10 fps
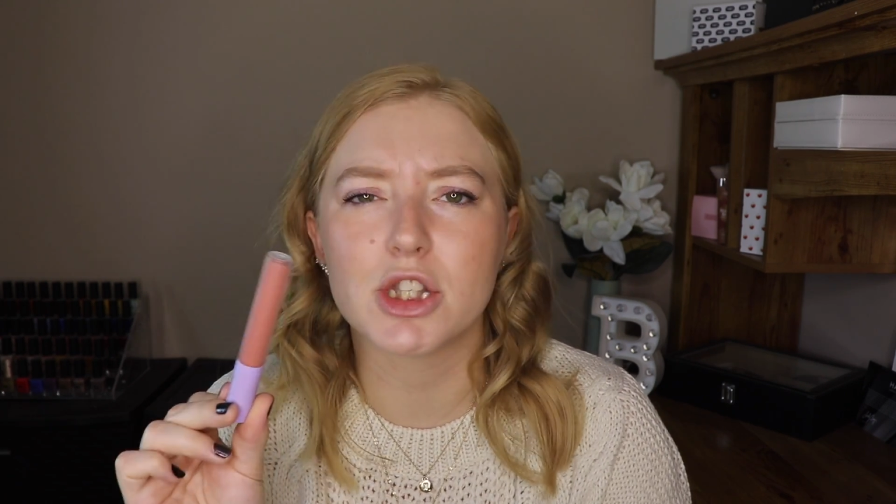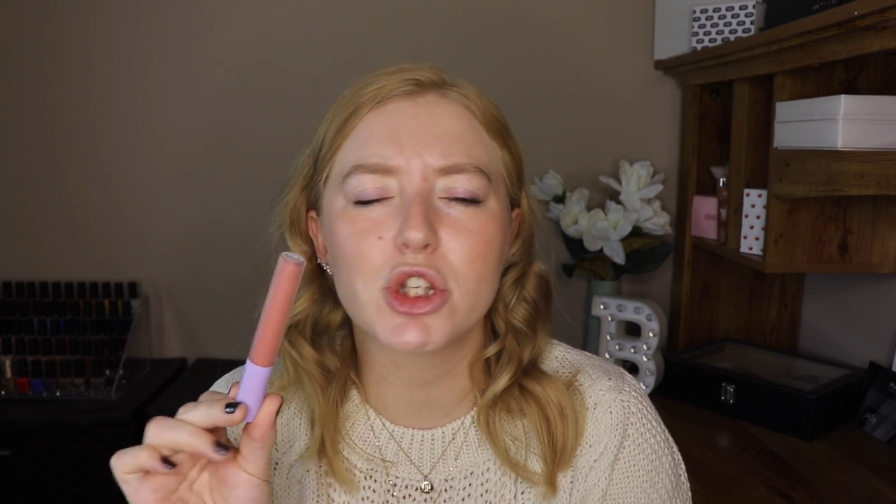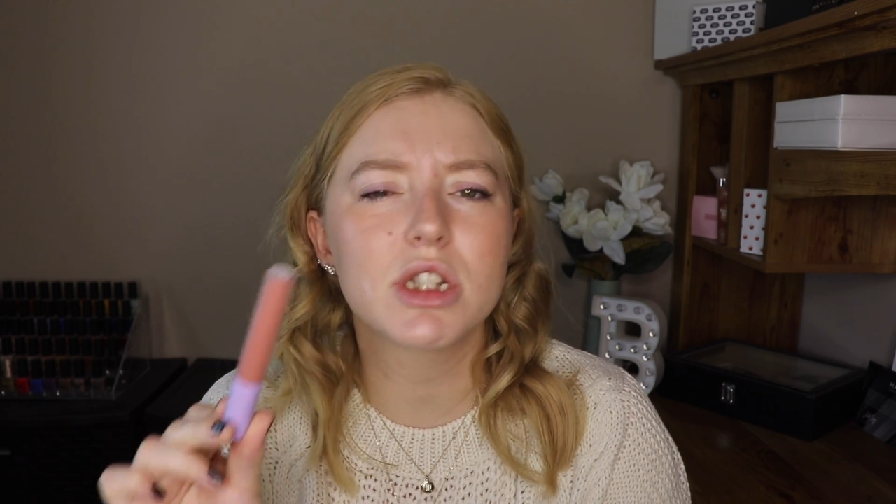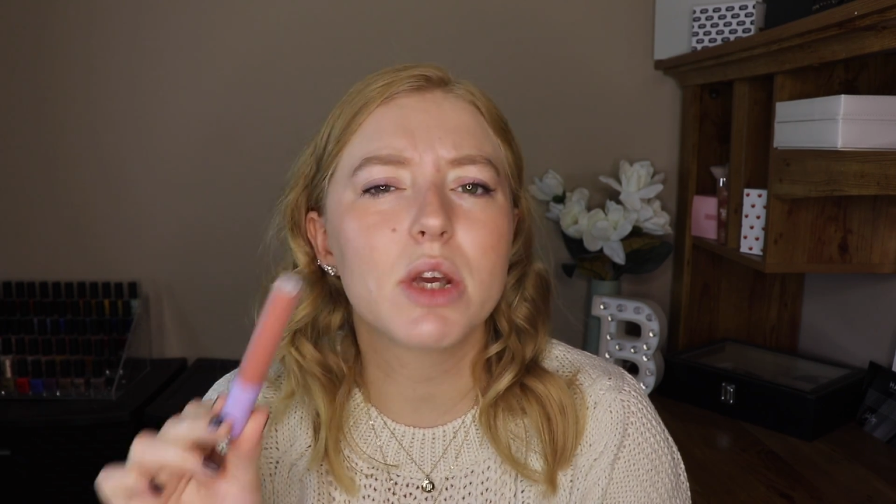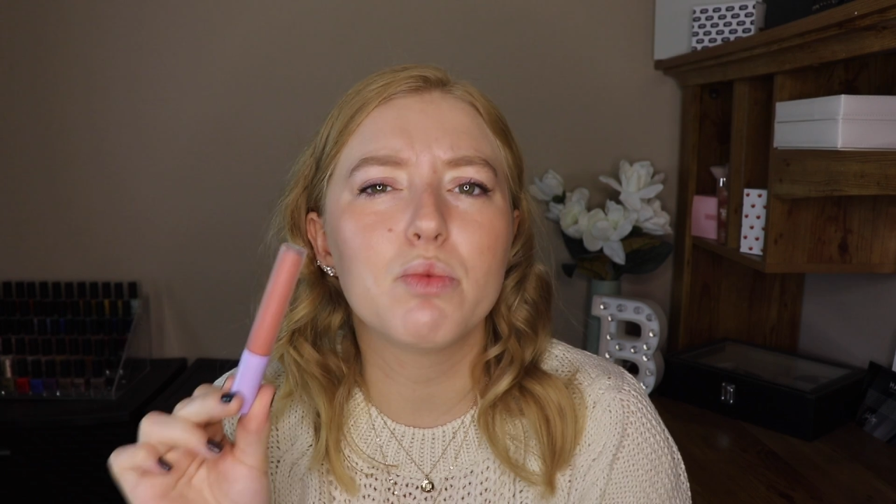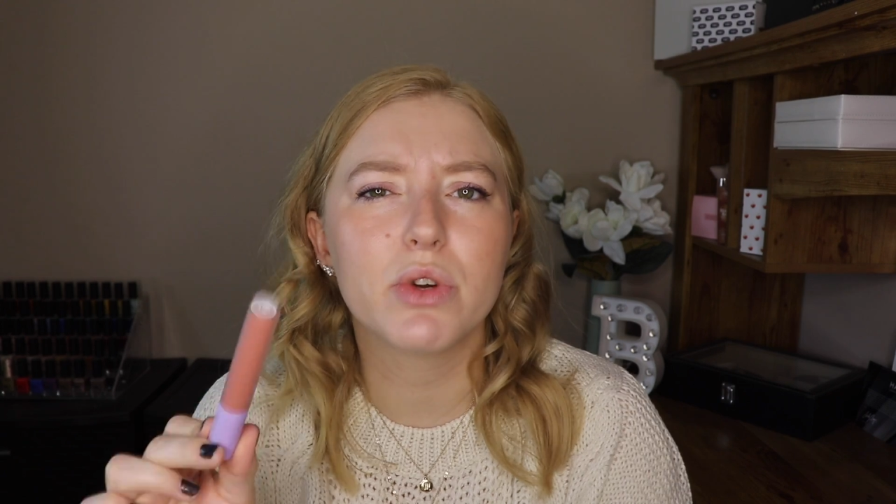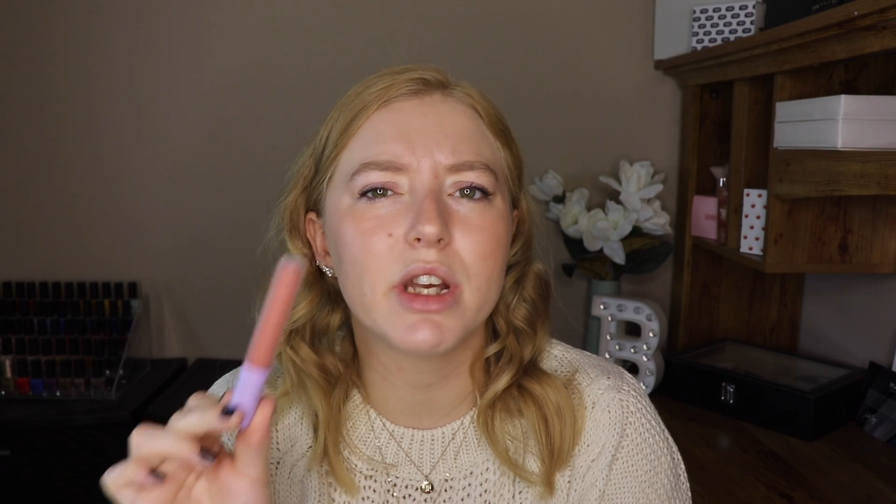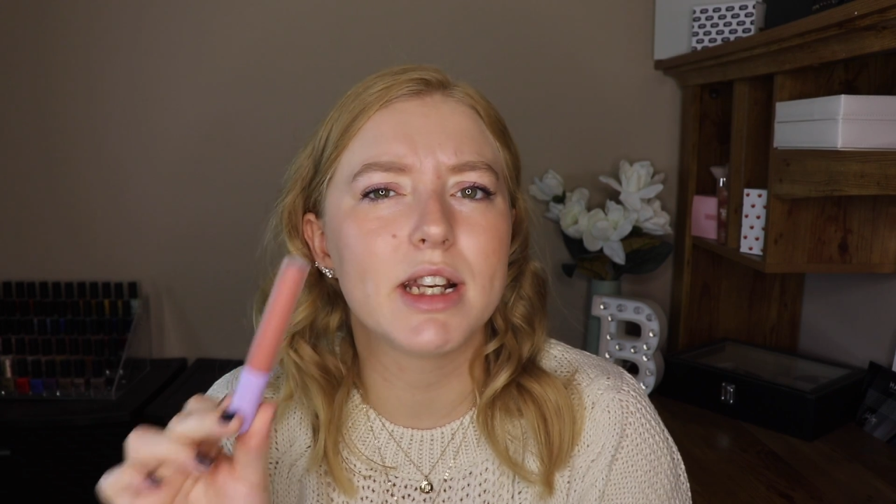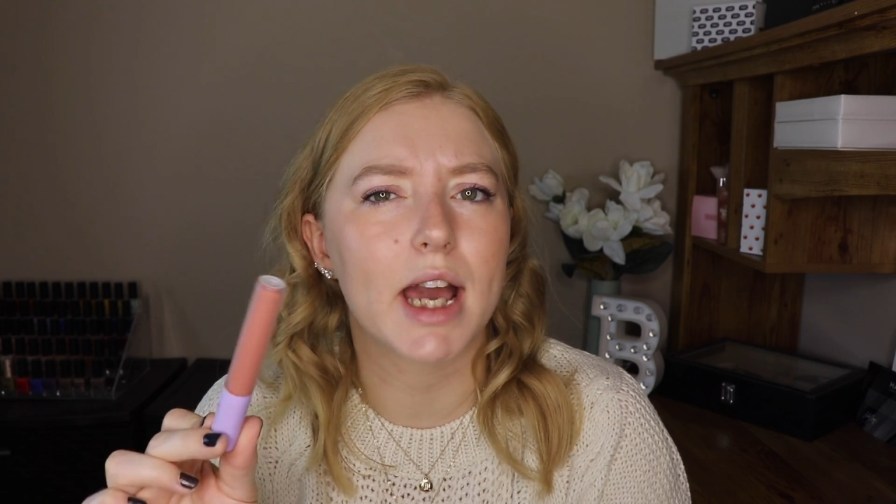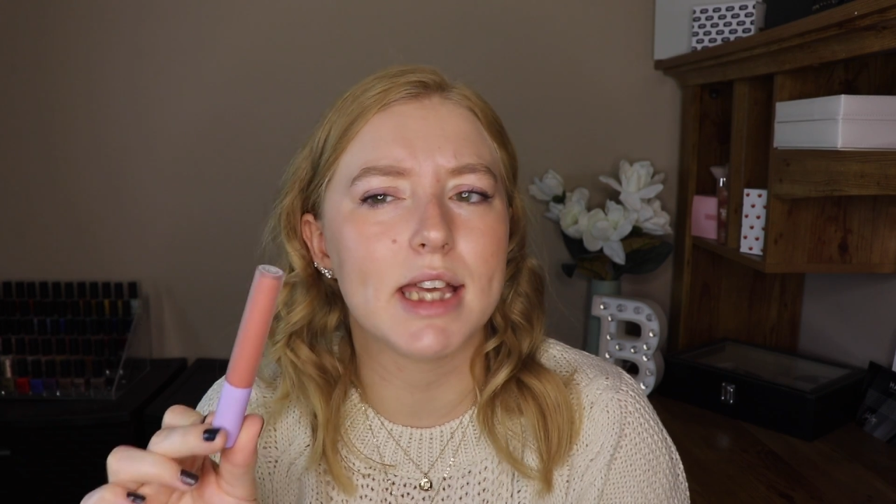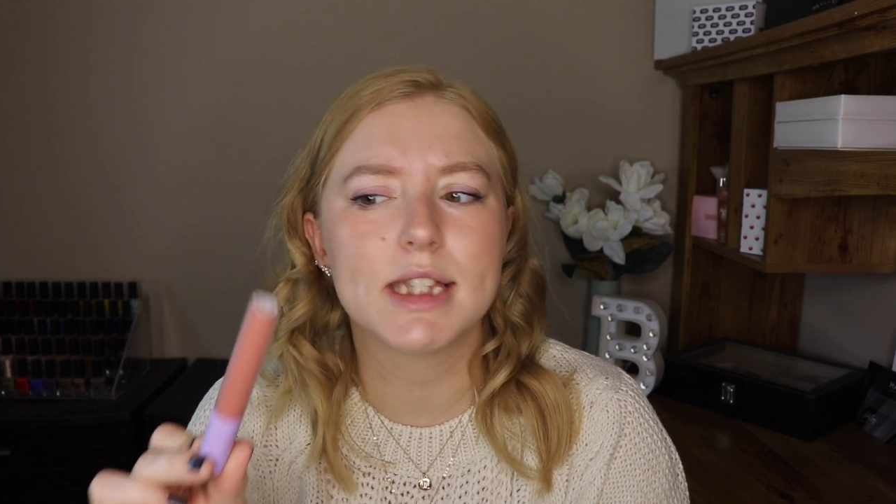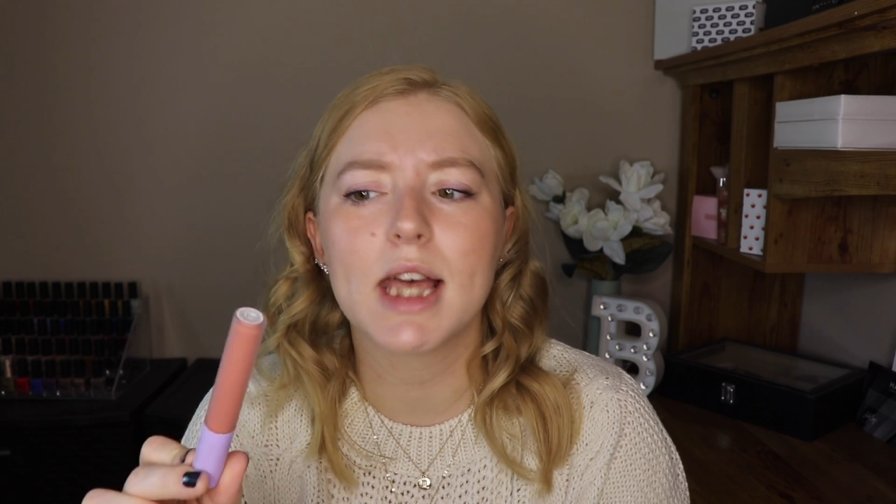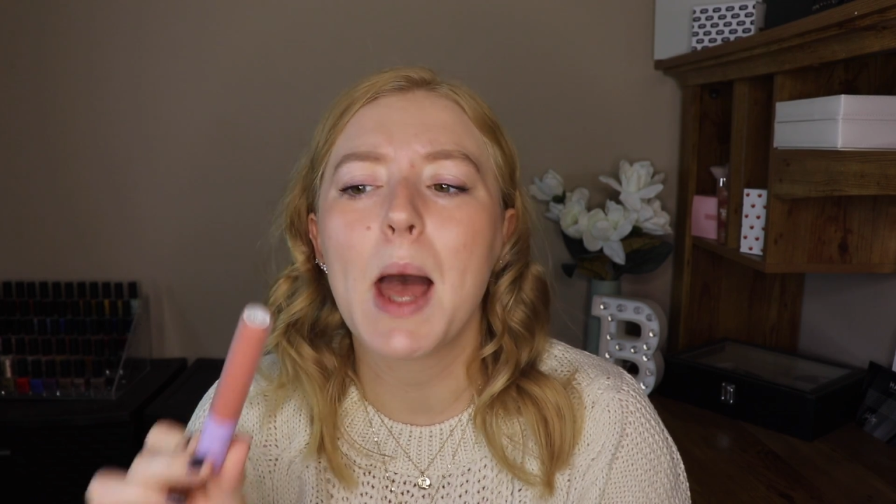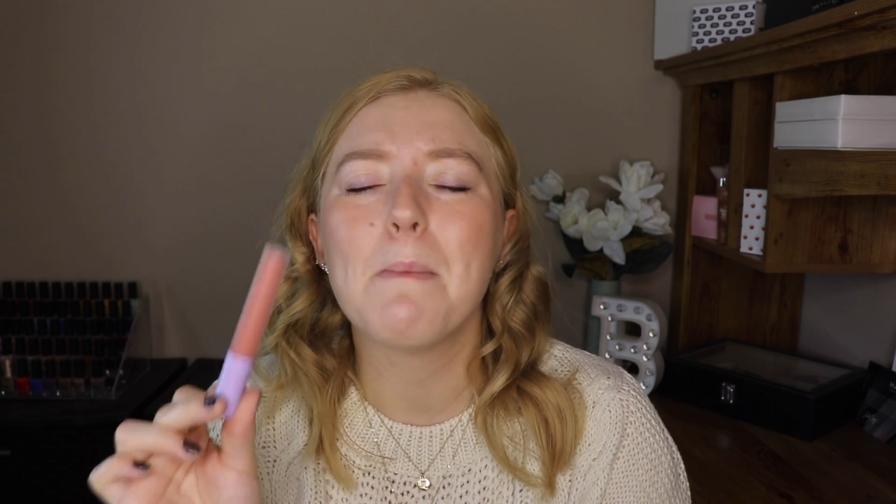It's just a really nice